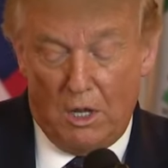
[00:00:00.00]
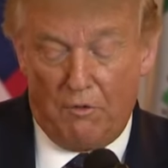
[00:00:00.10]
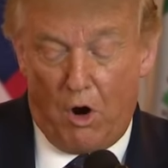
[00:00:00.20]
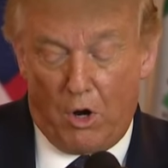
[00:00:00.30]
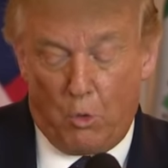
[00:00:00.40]
of
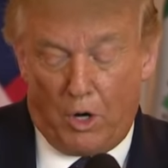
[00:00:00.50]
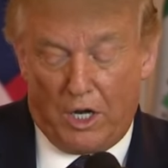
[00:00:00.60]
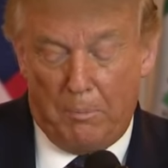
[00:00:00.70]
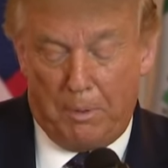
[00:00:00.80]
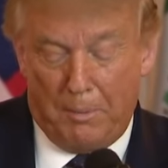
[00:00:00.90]

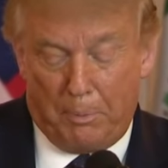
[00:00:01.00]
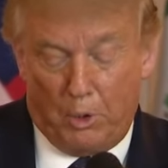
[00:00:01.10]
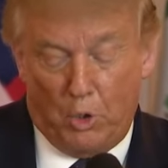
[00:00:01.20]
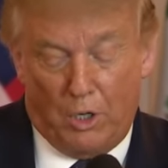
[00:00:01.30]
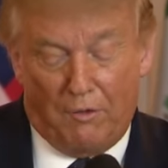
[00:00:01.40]
hardworking people
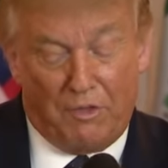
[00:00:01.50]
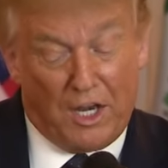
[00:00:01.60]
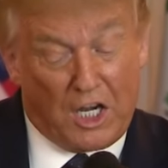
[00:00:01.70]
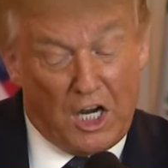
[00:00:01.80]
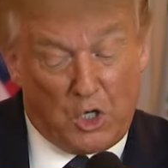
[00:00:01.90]
who love
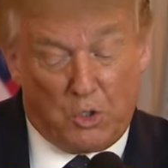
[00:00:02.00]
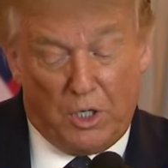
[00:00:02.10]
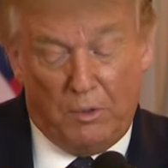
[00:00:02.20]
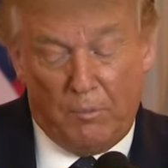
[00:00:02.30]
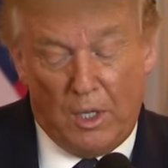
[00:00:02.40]
their
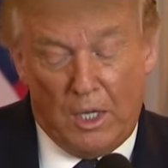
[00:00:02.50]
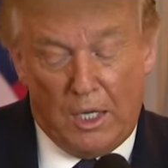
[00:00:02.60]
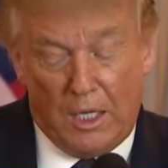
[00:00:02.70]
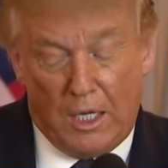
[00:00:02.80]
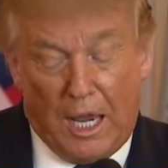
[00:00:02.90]
country
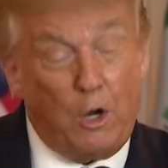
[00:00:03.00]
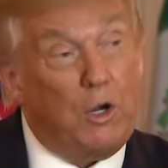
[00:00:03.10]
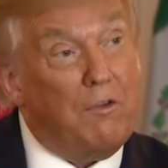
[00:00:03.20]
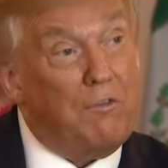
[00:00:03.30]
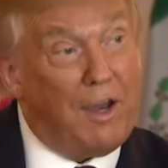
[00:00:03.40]
and who
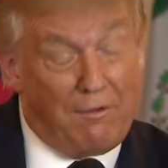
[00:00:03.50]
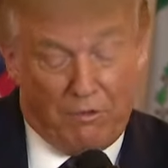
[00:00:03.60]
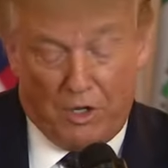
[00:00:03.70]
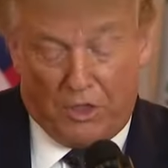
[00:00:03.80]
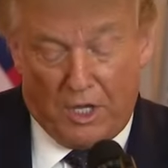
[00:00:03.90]
give
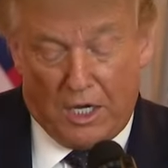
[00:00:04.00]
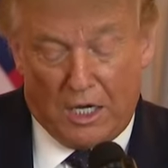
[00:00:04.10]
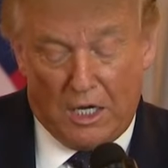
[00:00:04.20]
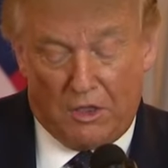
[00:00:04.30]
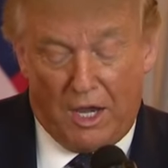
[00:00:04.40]

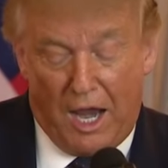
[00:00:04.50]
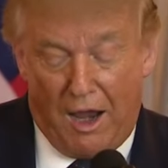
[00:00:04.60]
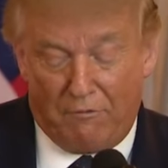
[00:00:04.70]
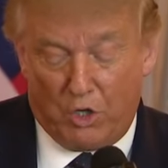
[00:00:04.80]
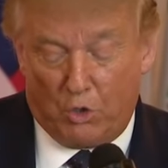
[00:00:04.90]
everything they
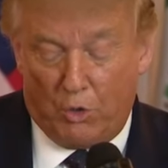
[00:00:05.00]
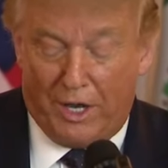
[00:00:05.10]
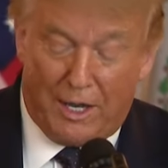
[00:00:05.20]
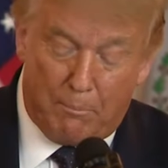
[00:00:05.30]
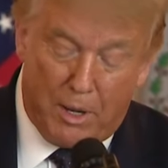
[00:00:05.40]
have to
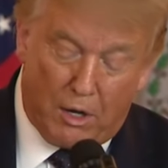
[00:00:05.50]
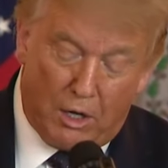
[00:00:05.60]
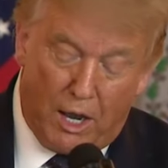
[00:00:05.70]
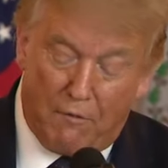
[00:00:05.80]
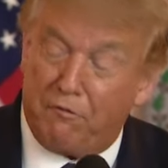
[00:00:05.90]
create a better
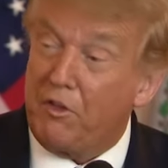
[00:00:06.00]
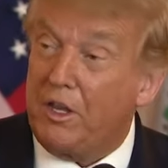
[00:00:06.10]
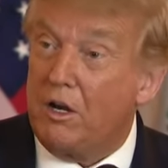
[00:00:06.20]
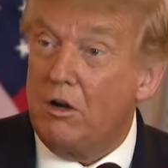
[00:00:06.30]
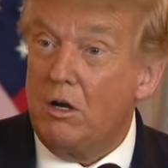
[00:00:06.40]
life for
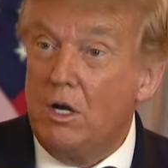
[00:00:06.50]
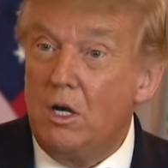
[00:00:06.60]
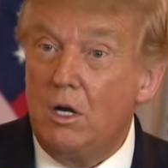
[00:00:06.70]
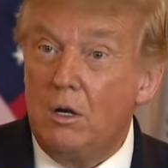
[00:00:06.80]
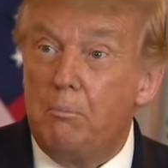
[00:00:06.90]
their
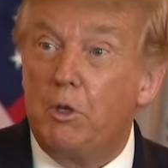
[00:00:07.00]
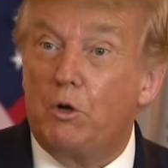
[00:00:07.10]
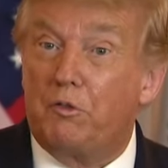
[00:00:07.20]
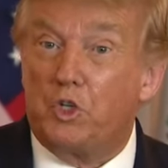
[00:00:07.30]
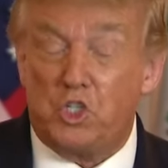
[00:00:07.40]

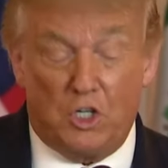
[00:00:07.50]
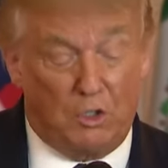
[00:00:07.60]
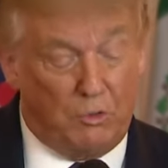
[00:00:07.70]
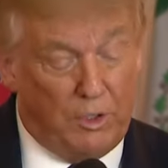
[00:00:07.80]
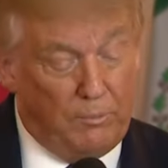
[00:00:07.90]
beautiful
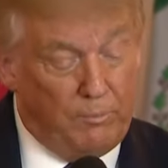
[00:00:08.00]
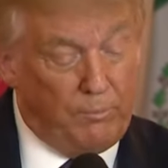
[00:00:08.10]
children.